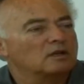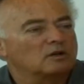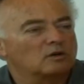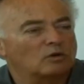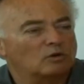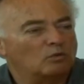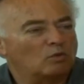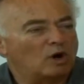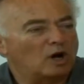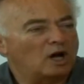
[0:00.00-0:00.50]

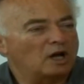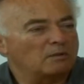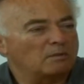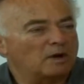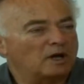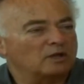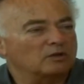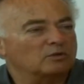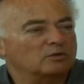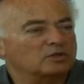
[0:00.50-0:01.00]
or y
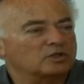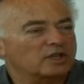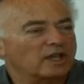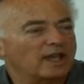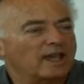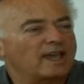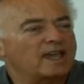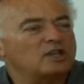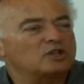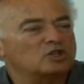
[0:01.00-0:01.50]
minus
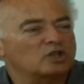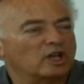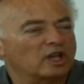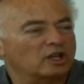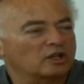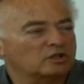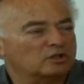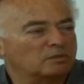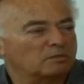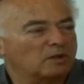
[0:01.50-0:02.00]

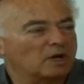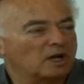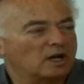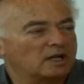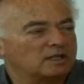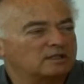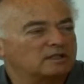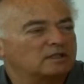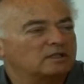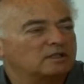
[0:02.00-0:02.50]
hx
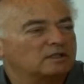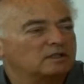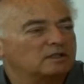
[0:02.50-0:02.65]
bar,